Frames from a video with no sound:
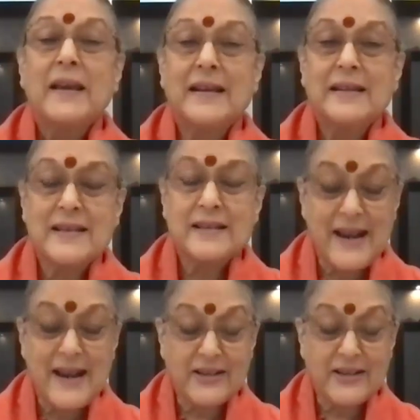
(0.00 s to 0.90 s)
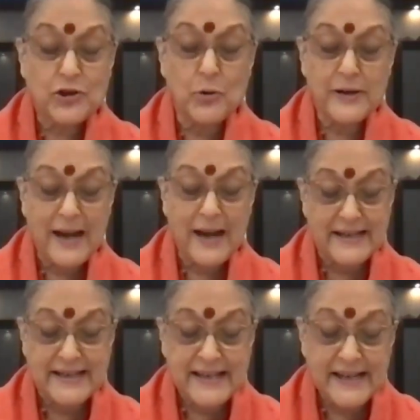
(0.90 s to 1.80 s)
in this next Shlok
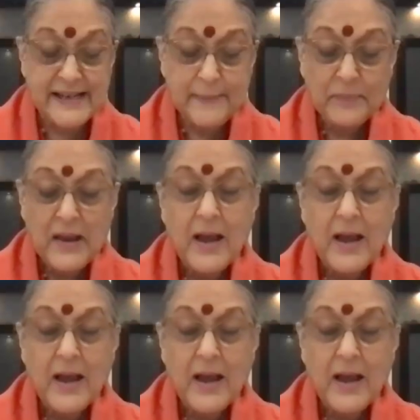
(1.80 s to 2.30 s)
19,